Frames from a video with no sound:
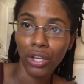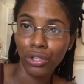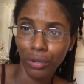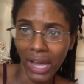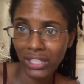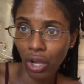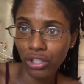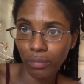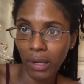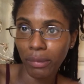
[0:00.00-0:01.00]
You guys also
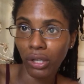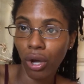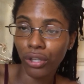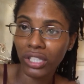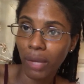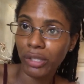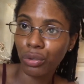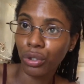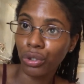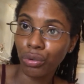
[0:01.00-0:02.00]
may be called to come into
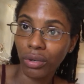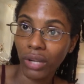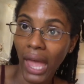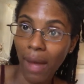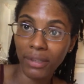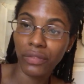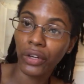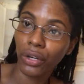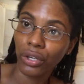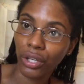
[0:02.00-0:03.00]
a new
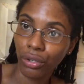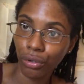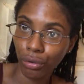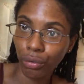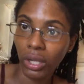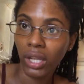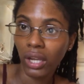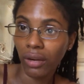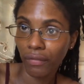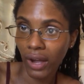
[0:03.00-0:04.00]
atmosphere and a new
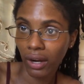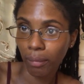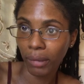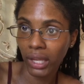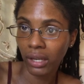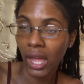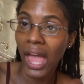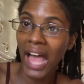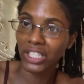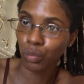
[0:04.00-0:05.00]
environment
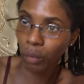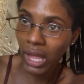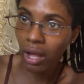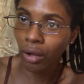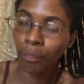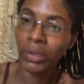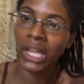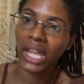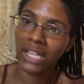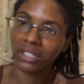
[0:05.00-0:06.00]
as well
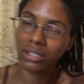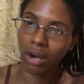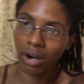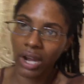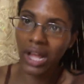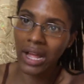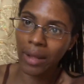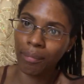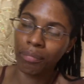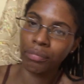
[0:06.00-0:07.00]
and start
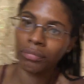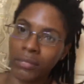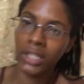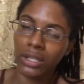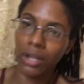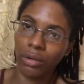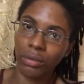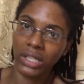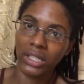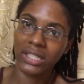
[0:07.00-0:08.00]
you know,
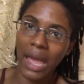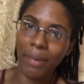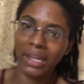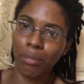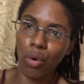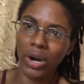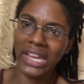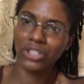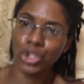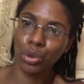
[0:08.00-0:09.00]
tapping more
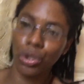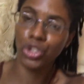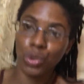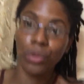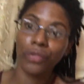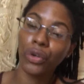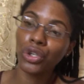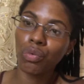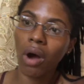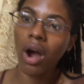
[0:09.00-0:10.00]
into the truth of who
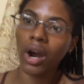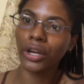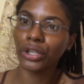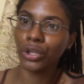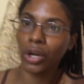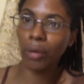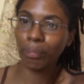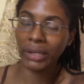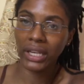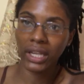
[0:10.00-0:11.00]
you are, you know,
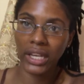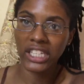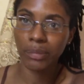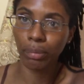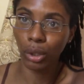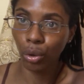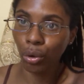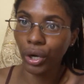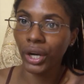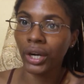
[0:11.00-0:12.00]
being an
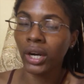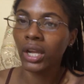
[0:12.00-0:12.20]
explorer,